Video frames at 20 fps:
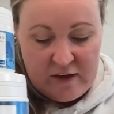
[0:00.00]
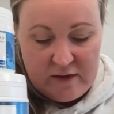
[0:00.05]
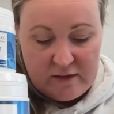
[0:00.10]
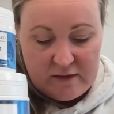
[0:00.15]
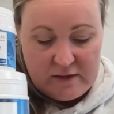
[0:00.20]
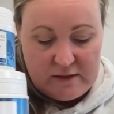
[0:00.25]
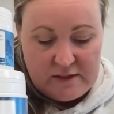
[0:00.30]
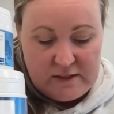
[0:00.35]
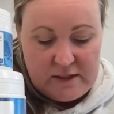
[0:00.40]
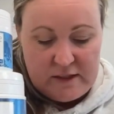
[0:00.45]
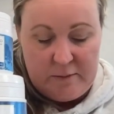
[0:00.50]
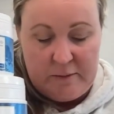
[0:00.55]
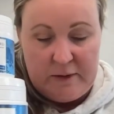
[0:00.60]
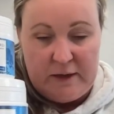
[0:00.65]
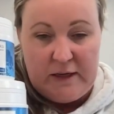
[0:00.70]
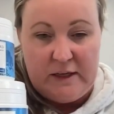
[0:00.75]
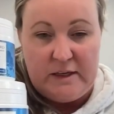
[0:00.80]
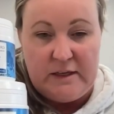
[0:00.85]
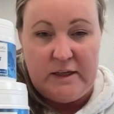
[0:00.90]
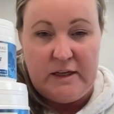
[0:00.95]
the
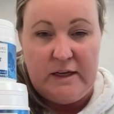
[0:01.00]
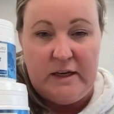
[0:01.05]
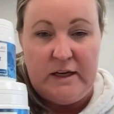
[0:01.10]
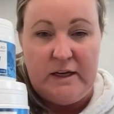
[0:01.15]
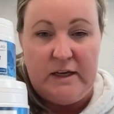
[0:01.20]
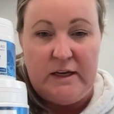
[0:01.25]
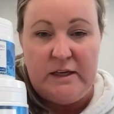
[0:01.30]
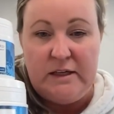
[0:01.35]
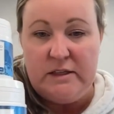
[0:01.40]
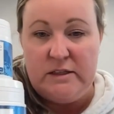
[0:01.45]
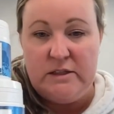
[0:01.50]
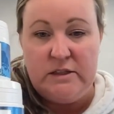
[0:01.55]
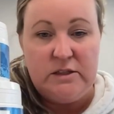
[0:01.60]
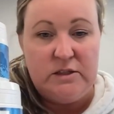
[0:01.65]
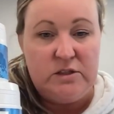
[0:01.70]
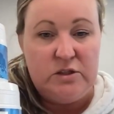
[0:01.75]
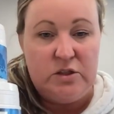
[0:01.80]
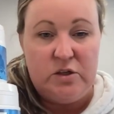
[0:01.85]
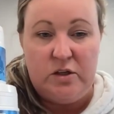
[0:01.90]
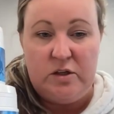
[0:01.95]
seaweed is
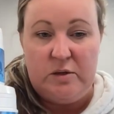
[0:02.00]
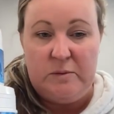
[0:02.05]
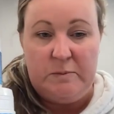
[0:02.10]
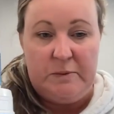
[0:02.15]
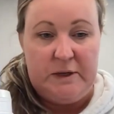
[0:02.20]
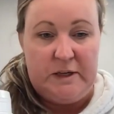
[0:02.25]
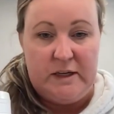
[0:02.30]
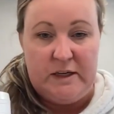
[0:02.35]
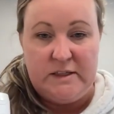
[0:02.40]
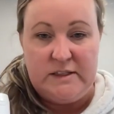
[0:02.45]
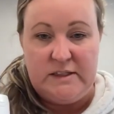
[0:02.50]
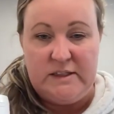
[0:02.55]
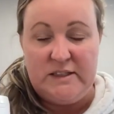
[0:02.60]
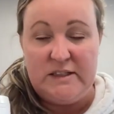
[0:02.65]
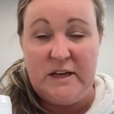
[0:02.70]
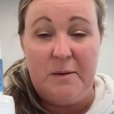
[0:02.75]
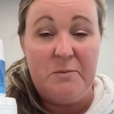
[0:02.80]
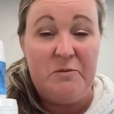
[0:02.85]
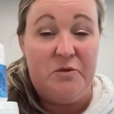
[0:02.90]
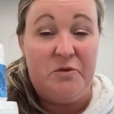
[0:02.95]
just good because it's
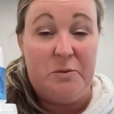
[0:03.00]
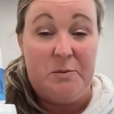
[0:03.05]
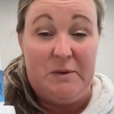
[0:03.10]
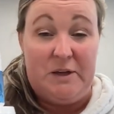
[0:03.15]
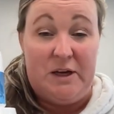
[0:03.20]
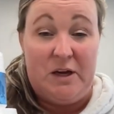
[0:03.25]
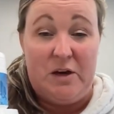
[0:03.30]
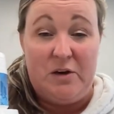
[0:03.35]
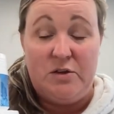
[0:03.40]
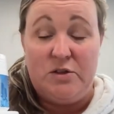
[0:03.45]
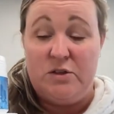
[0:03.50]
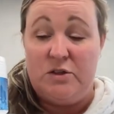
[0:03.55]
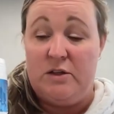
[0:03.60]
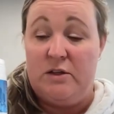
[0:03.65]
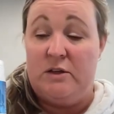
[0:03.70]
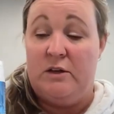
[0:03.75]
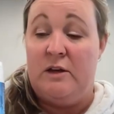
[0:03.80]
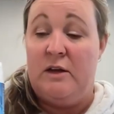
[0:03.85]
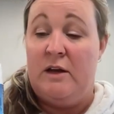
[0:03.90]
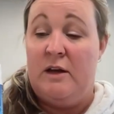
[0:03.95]
come from the
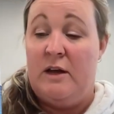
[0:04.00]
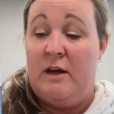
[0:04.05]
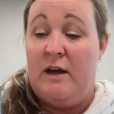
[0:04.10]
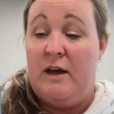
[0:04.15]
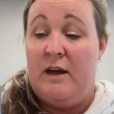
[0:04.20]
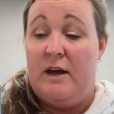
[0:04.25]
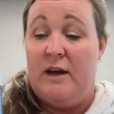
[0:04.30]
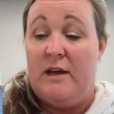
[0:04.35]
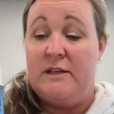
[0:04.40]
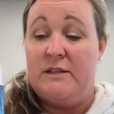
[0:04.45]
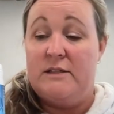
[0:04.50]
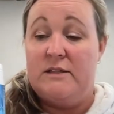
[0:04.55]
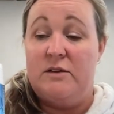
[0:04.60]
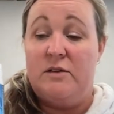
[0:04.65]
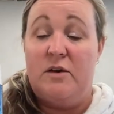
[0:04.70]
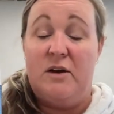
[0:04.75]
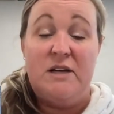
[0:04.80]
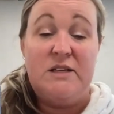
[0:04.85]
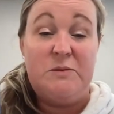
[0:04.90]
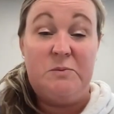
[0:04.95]
ocean. It's
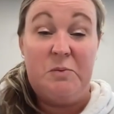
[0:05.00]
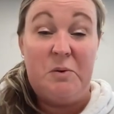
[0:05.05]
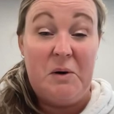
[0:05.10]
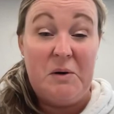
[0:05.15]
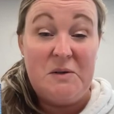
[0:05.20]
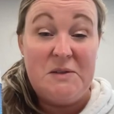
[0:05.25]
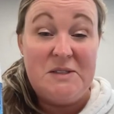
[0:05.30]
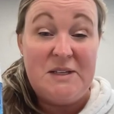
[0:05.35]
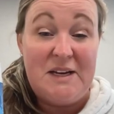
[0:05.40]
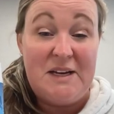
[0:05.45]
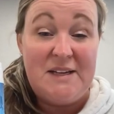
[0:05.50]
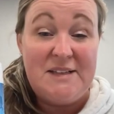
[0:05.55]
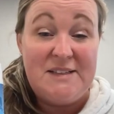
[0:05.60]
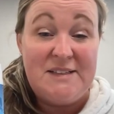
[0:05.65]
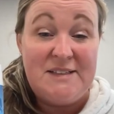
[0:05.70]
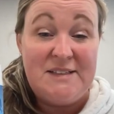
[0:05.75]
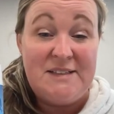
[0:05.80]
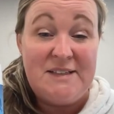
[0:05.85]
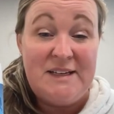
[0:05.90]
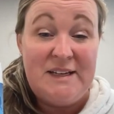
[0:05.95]
not as
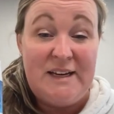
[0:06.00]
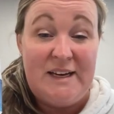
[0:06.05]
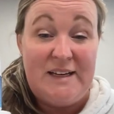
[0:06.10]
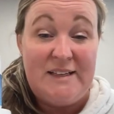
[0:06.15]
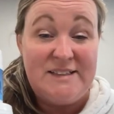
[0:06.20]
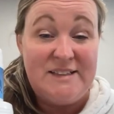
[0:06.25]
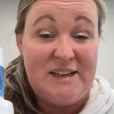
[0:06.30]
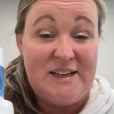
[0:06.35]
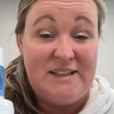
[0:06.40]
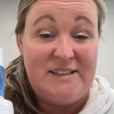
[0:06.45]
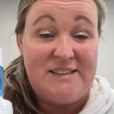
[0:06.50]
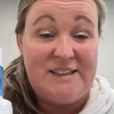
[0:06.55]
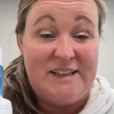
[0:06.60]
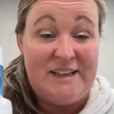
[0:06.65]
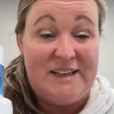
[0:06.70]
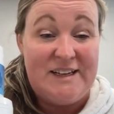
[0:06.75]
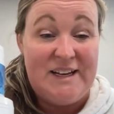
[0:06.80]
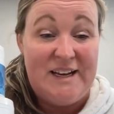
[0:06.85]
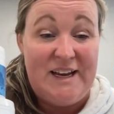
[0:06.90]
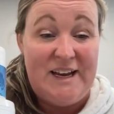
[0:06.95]
processed. It's nice
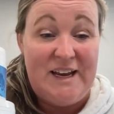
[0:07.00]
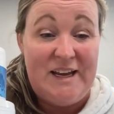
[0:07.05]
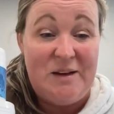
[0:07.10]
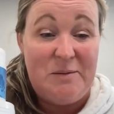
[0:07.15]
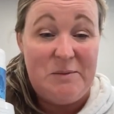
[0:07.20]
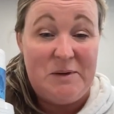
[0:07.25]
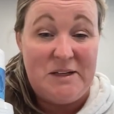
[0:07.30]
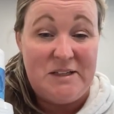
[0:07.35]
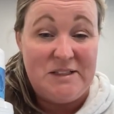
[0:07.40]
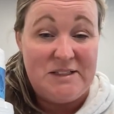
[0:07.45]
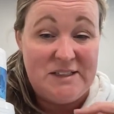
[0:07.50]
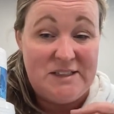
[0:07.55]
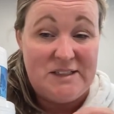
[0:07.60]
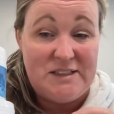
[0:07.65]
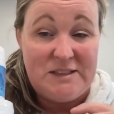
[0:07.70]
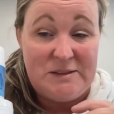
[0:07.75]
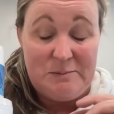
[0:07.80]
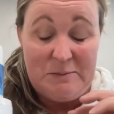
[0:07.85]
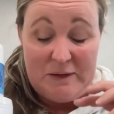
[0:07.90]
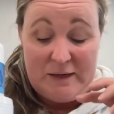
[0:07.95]
and clean because this
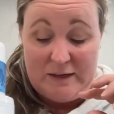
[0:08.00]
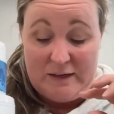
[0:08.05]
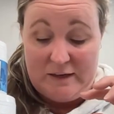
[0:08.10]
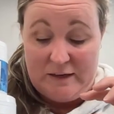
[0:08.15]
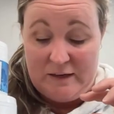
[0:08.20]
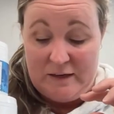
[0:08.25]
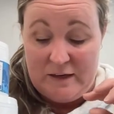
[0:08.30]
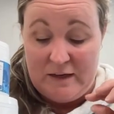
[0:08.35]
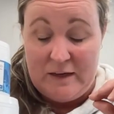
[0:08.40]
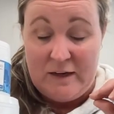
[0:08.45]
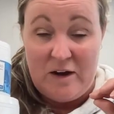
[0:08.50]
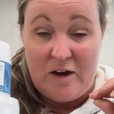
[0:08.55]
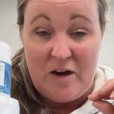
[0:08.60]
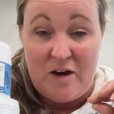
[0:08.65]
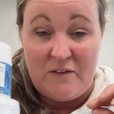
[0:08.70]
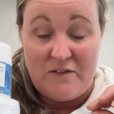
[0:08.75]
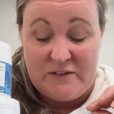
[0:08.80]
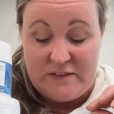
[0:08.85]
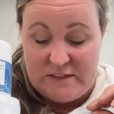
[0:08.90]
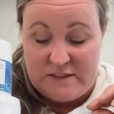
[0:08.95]
has been
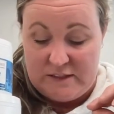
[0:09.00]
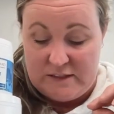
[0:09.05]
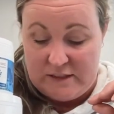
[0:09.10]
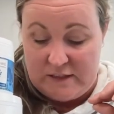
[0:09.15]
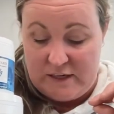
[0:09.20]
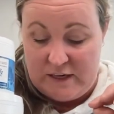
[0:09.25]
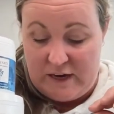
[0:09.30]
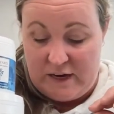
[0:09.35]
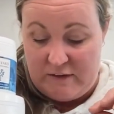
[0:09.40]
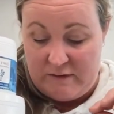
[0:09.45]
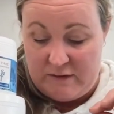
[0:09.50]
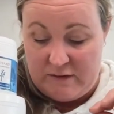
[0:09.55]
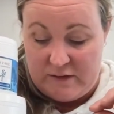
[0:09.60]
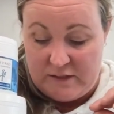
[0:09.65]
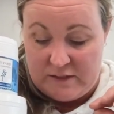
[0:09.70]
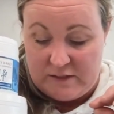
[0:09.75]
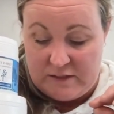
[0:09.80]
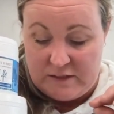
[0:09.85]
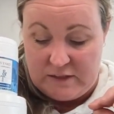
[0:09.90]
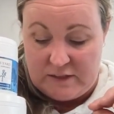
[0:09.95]
harvested in an area
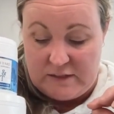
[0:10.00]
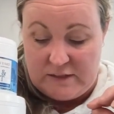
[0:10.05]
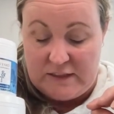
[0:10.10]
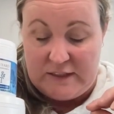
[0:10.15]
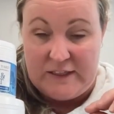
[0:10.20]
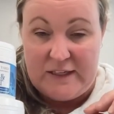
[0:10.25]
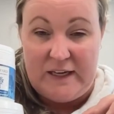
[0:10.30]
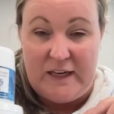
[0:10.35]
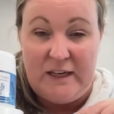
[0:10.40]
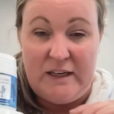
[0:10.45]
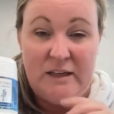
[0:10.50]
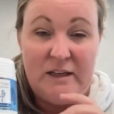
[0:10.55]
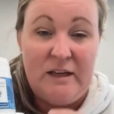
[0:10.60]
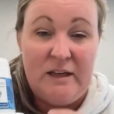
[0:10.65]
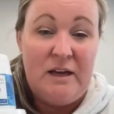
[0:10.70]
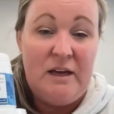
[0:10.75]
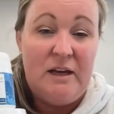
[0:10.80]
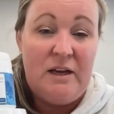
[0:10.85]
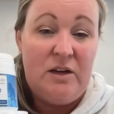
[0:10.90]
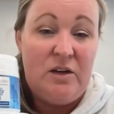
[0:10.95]
that's nice and clean.
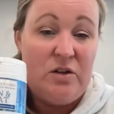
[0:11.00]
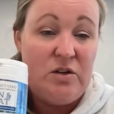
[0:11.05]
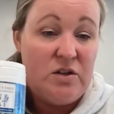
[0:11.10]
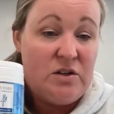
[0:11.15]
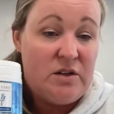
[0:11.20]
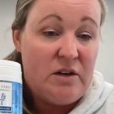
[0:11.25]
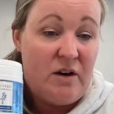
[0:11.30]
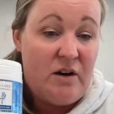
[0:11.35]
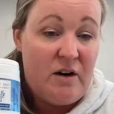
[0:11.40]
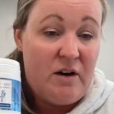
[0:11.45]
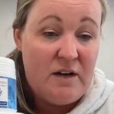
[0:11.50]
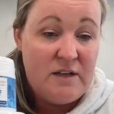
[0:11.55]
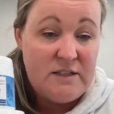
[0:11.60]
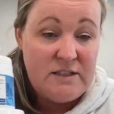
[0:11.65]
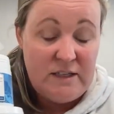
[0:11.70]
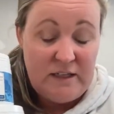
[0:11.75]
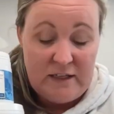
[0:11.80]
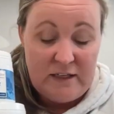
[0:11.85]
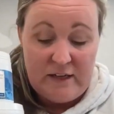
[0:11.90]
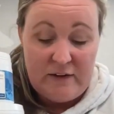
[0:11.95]
Good
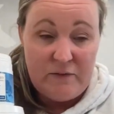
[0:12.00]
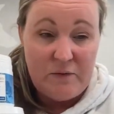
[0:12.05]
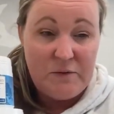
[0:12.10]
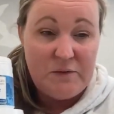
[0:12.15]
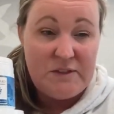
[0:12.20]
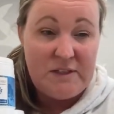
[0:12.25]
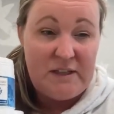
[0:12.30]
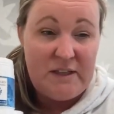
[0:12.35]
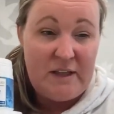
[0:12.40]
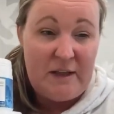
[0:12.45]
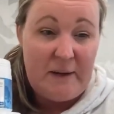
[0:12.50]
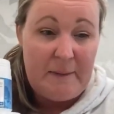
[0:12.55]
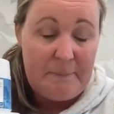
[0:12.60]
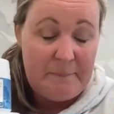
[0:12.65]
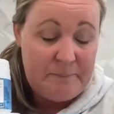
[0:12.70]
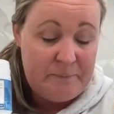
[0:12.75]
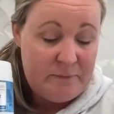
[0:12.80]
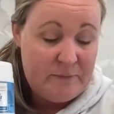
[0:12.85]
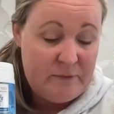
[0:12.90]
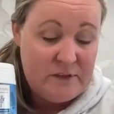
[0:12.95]
iodine levels in there.
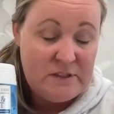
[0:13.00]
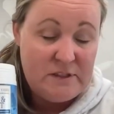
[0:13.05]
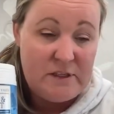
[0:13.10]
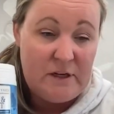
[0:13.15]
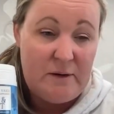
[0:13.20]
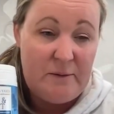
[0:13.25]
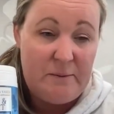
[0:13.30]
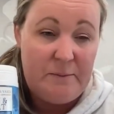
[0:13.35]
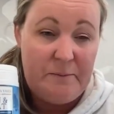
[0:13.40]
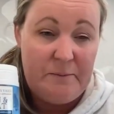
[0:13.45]
So